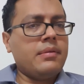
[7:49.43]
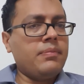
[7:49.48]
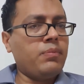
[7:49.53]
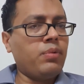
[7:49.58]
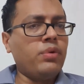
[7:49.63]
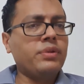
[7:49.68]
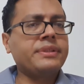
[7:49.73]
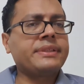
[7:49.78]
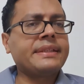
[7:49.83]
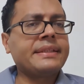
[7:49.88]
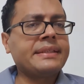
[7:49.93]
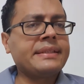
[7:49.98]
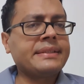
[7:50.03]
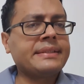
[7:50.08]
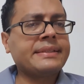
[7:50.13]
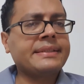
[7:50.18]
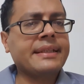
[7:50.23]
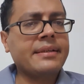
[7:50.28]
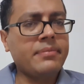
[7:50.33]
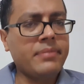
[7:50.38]
bone
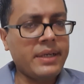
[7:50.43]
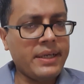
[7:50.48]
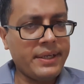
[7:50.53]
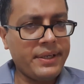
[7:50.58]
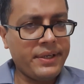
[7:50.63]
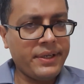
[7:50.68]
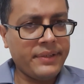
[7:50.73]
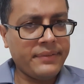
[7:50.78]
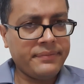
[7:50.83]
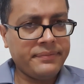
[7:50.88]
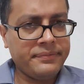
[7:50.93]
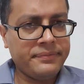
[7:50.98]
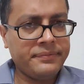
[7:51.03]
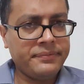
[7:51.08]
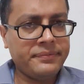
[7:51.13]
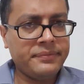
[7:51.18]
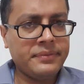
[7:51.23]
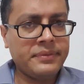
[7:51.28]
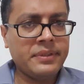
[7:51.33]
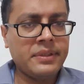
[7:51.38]
synthesis ability
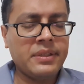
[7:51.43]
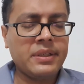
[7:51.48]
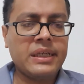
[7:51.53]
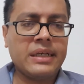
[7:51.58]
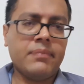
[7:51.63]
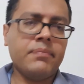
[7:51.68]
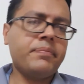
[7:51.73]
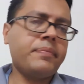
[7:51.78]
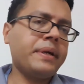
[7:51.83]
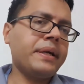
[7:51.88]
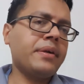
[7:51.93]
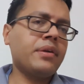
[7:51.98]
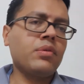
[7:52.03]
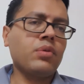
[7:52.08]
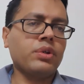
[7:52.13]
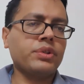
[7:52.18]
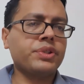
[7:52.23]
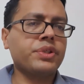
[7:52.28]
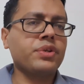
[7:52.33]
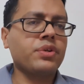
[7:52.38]
compared to
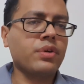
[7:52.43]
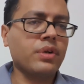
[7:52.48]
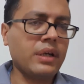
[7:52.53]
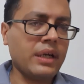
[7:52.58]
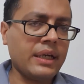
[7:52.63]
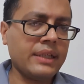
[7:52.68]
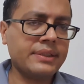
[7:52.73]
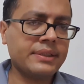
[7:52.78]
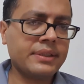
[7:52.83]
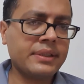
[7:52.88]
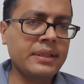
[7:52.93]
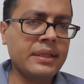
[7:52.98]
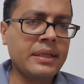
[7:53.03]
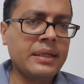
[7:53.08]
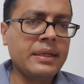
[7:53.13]
osteoclasts.